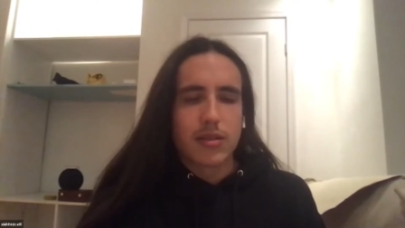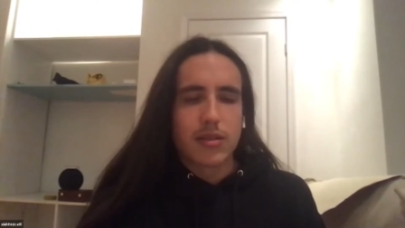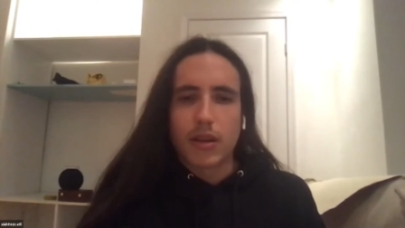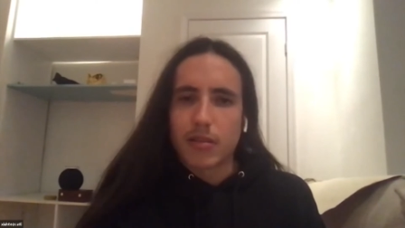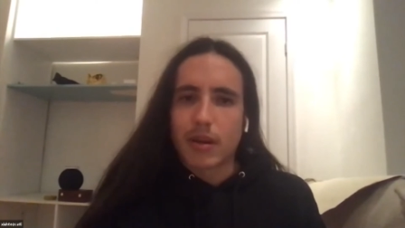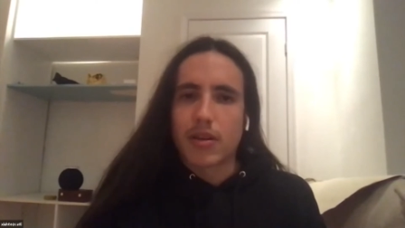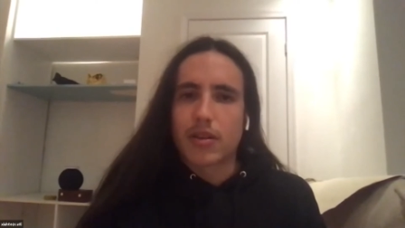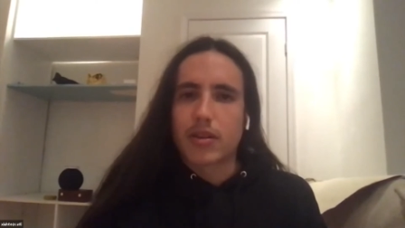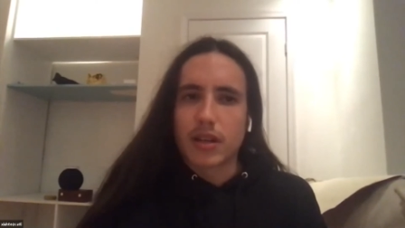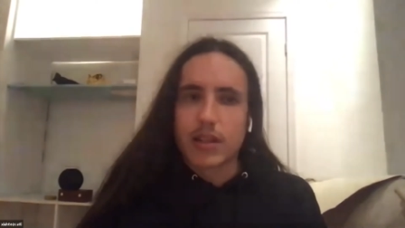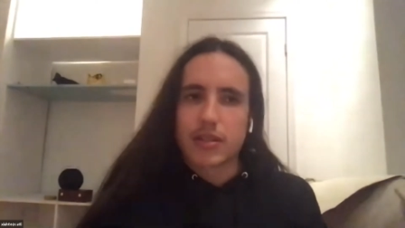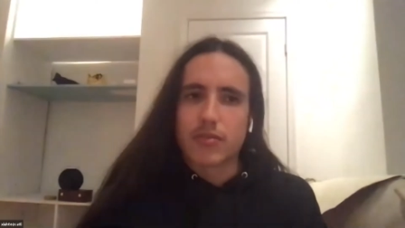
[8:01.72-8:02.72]
talking about Earth
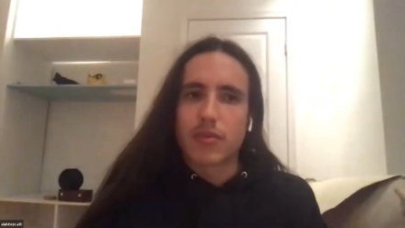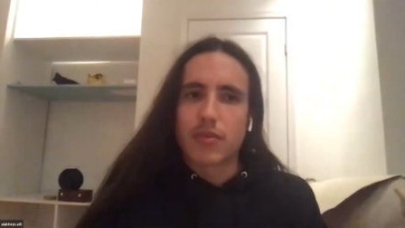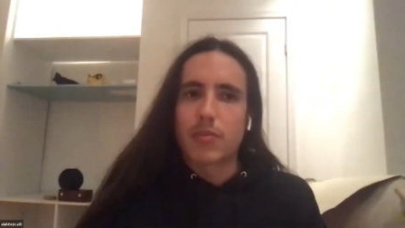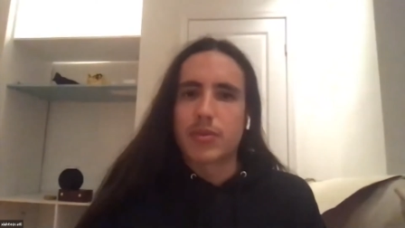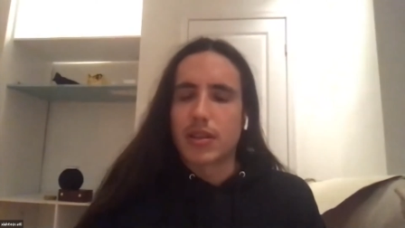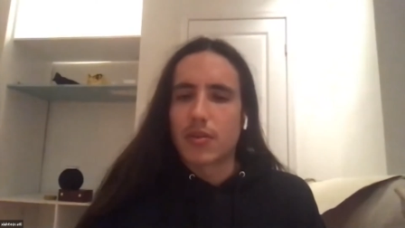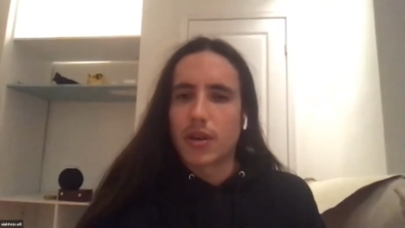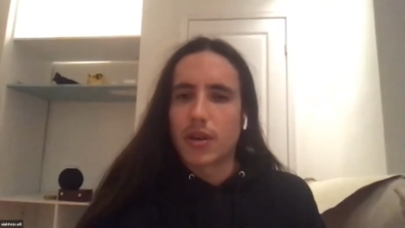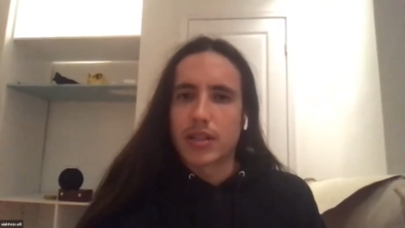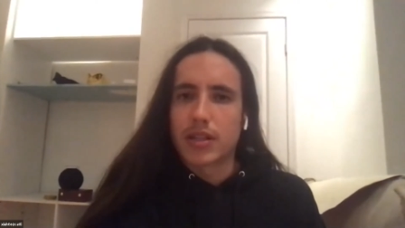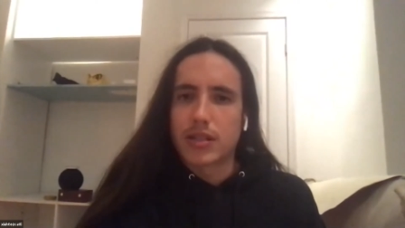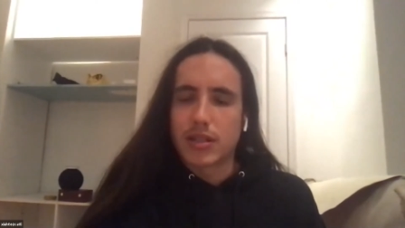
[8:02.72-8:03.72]
Guardians and representing the
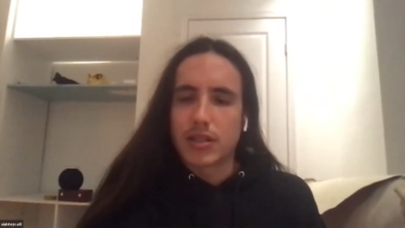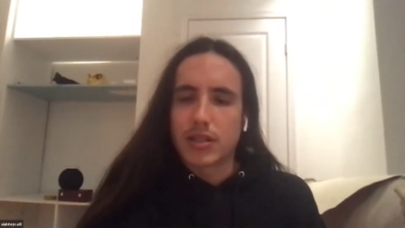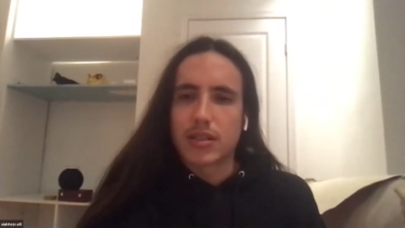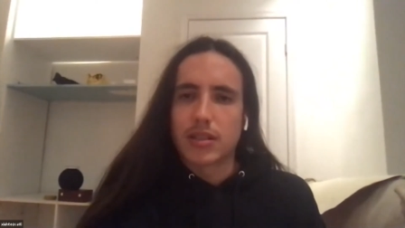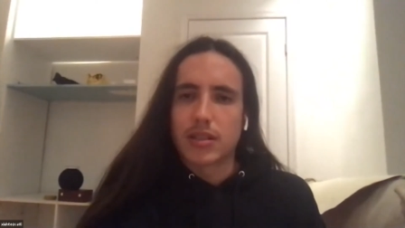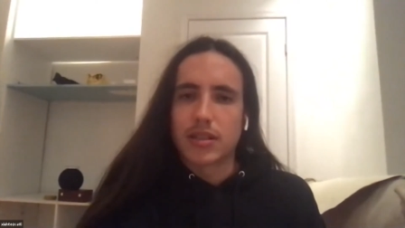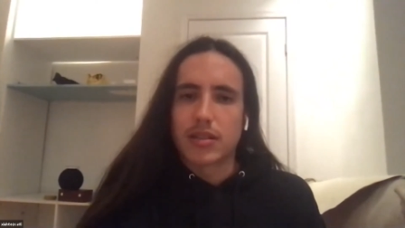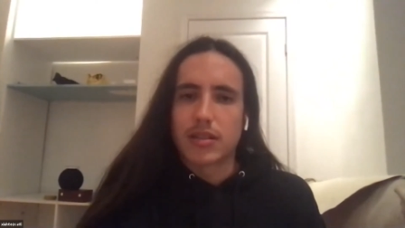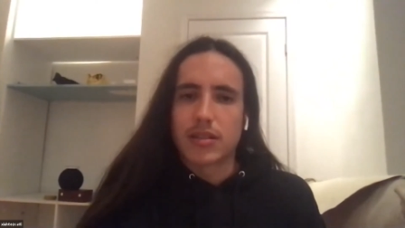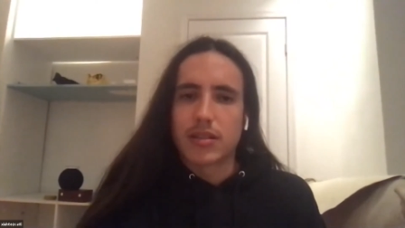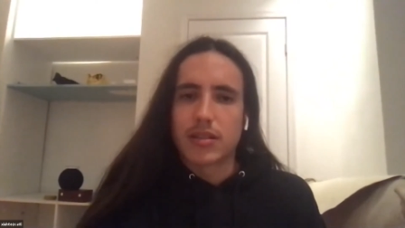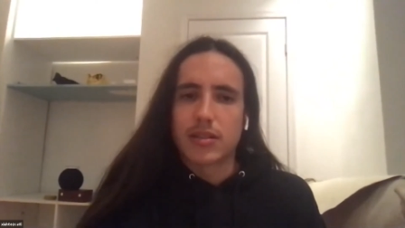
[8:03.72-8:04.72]
organization that
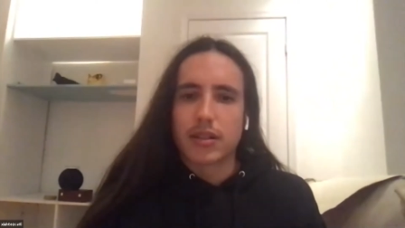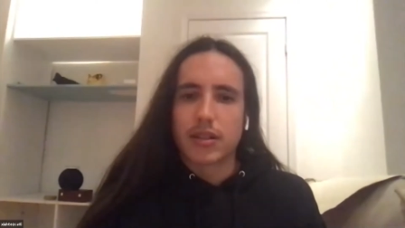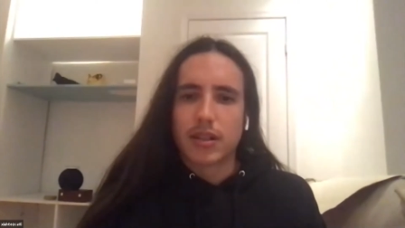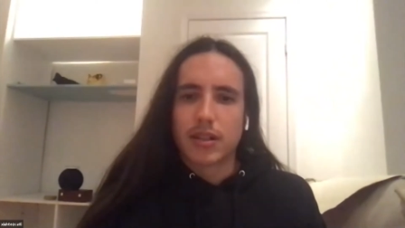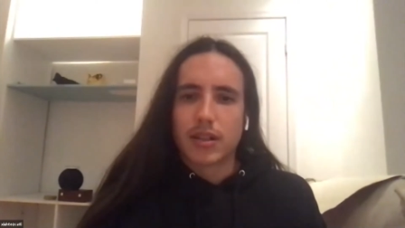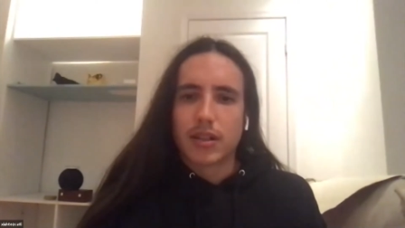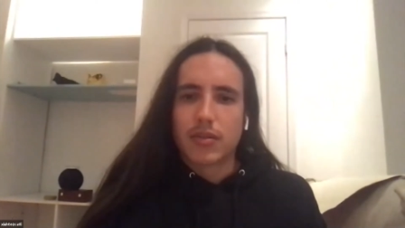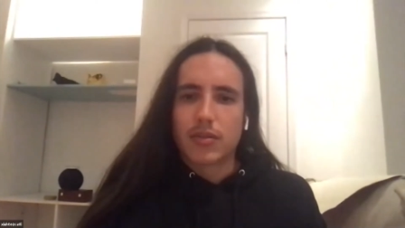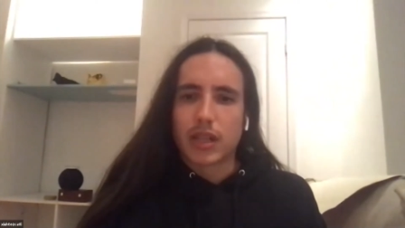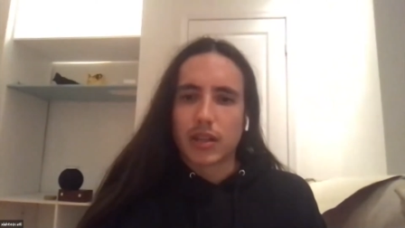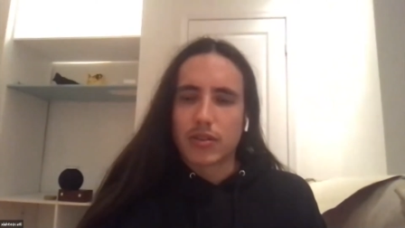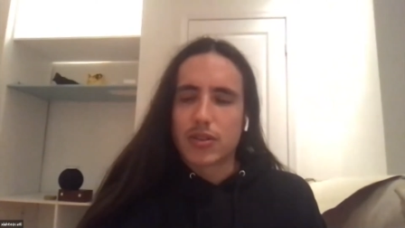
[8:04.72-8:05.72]
this year
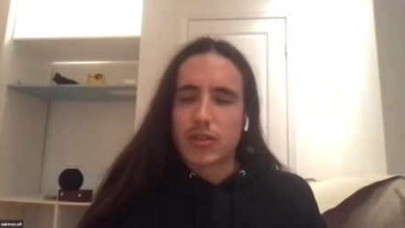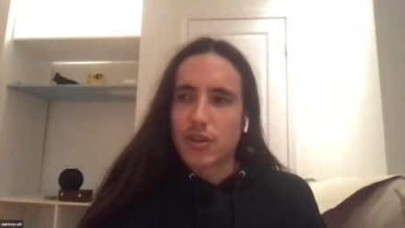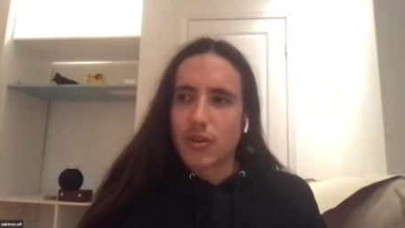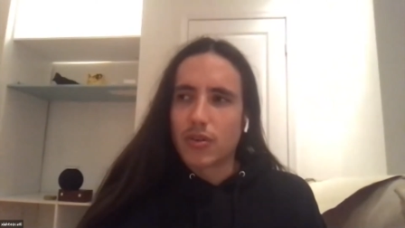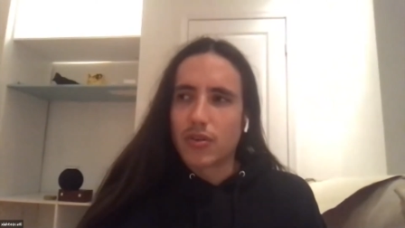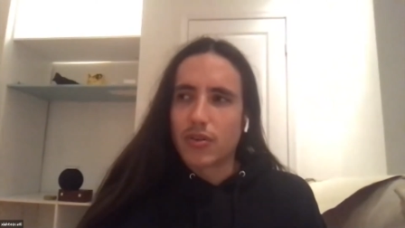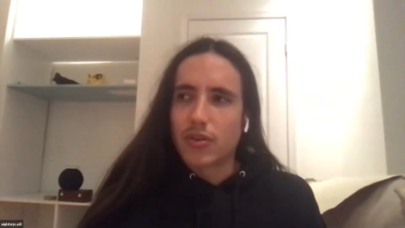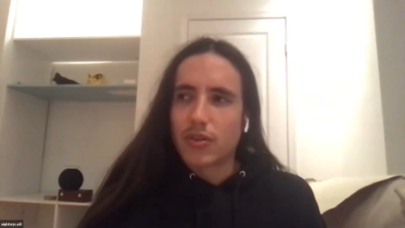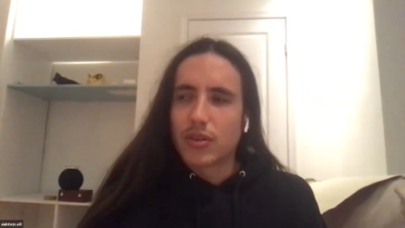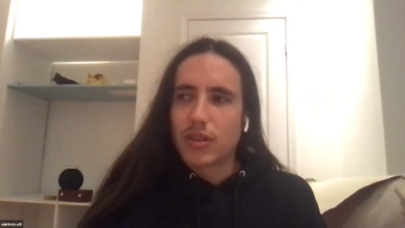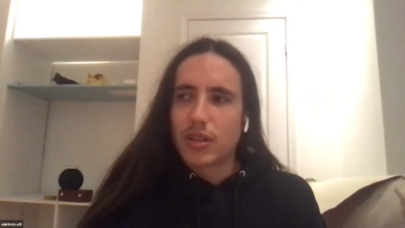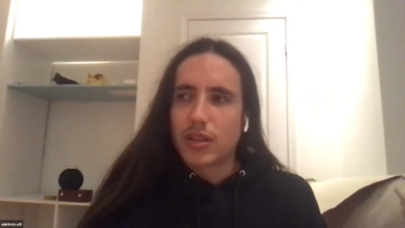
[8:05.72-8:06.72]
was like so
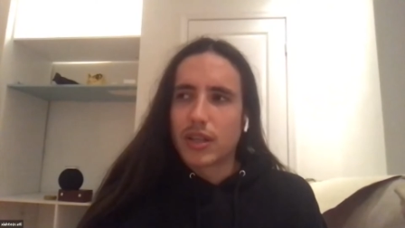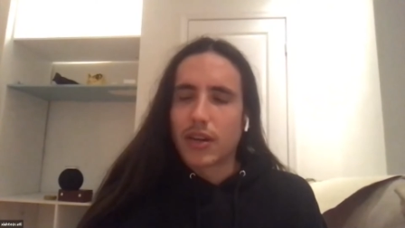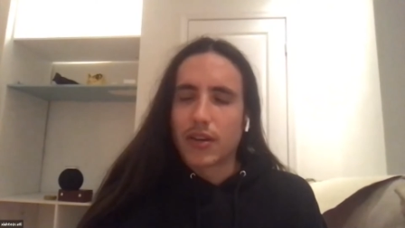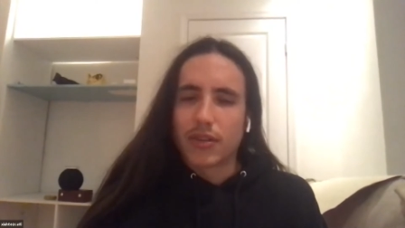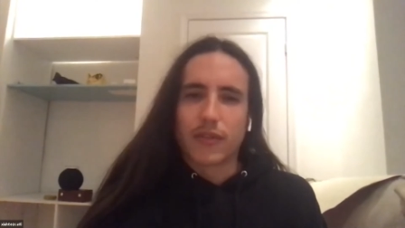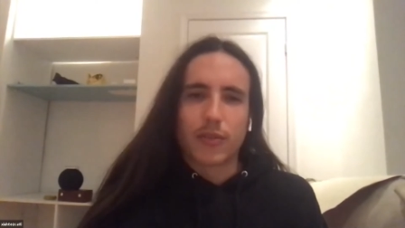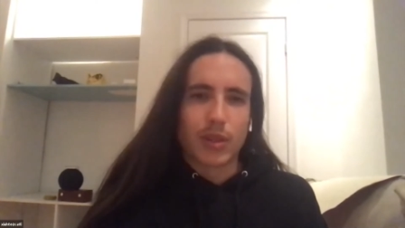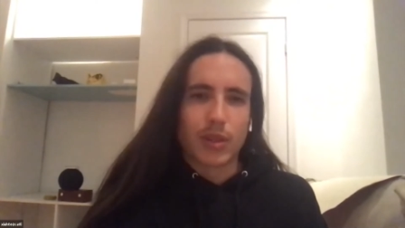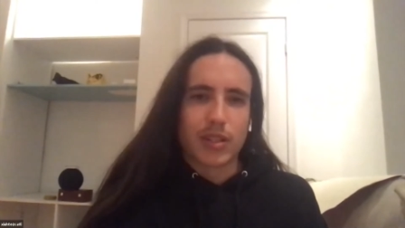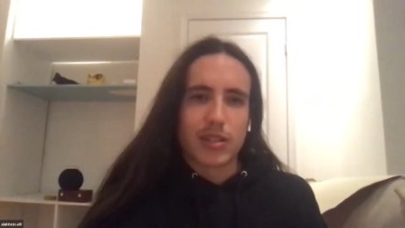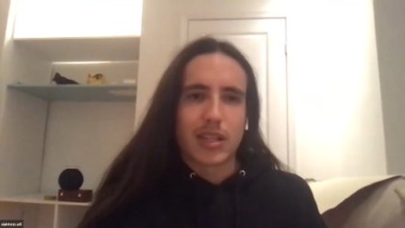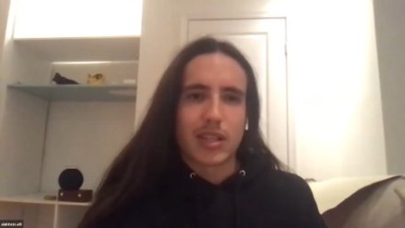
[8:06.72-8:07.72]
healthy for
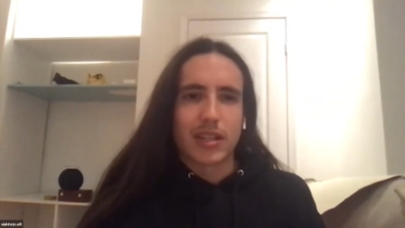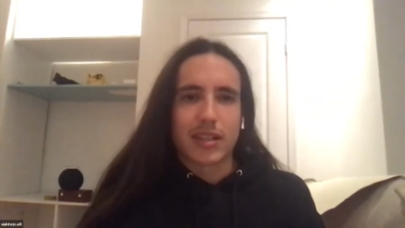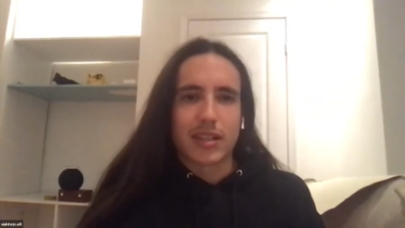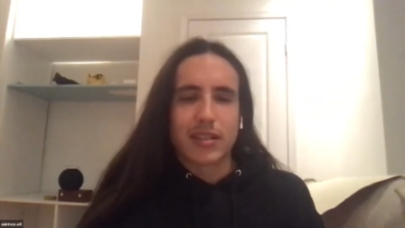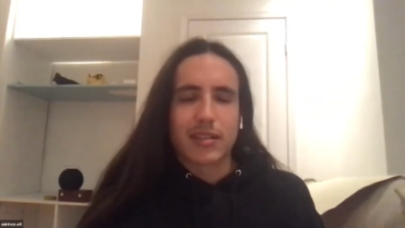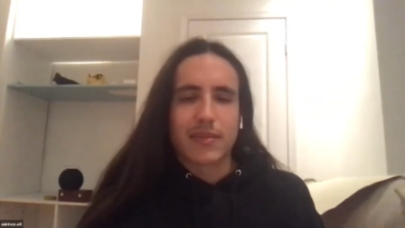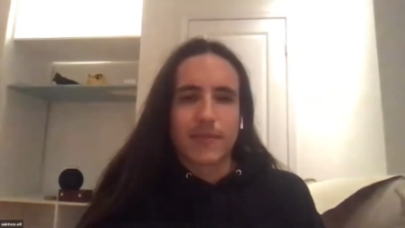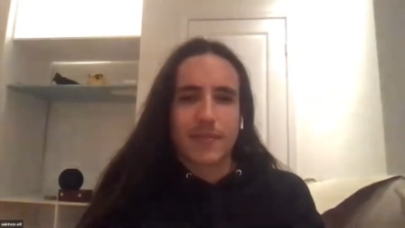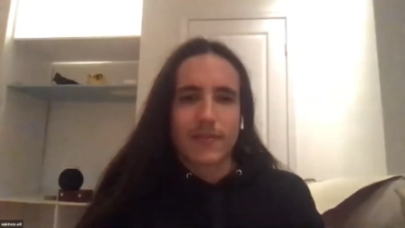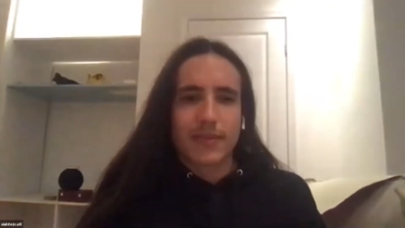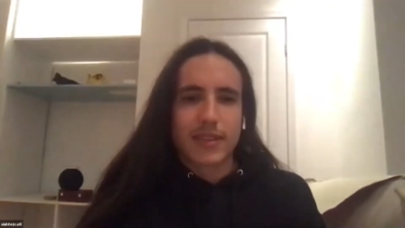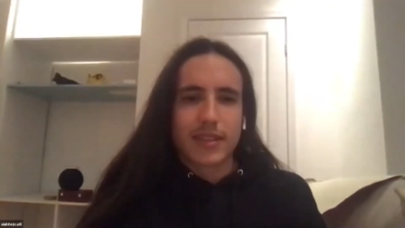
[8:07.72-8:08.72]
me to just like
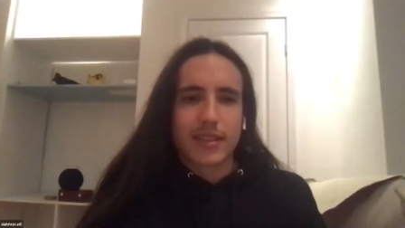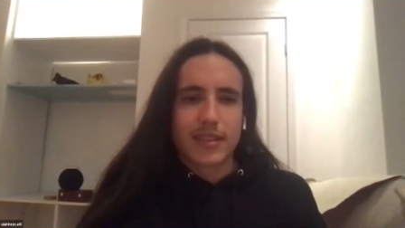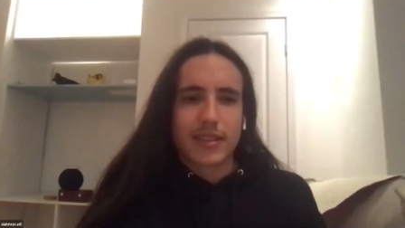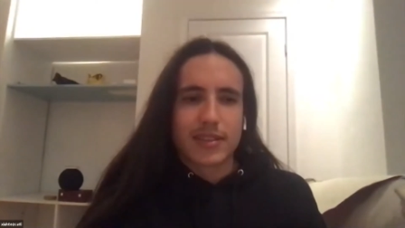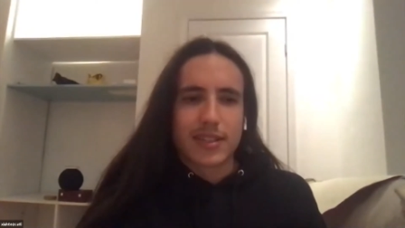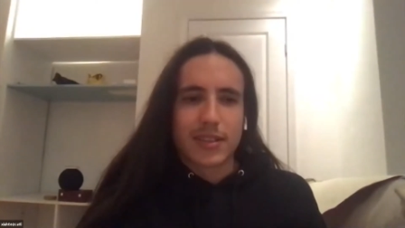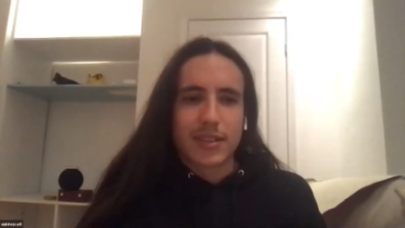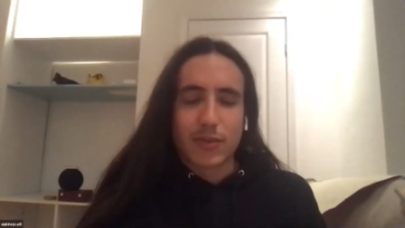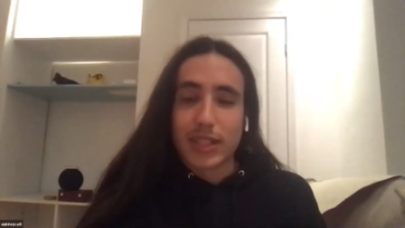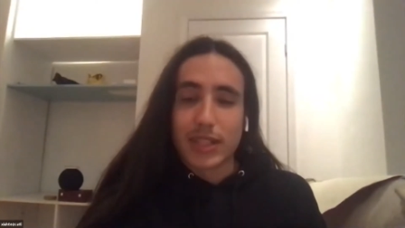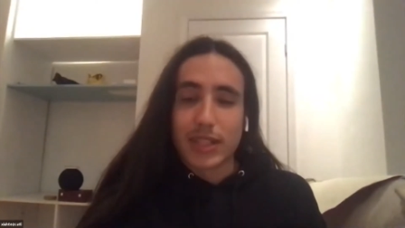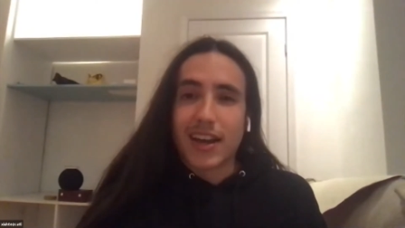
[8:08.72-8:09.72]
just, like
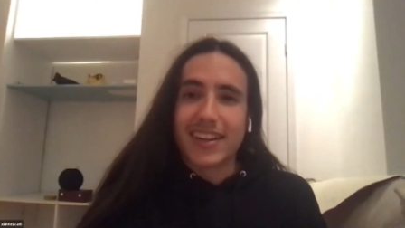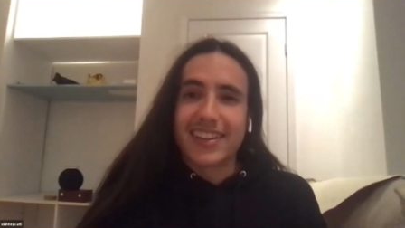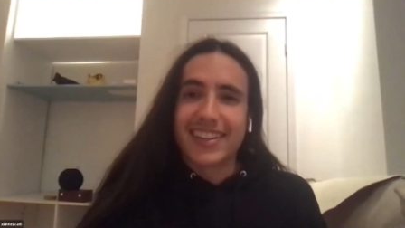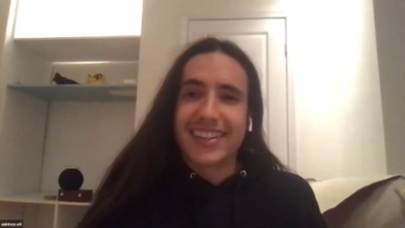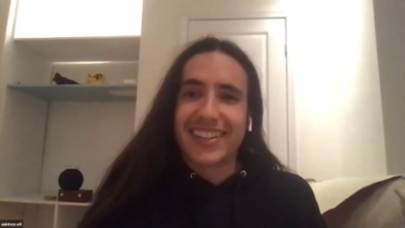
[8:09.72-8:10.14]
read a lot,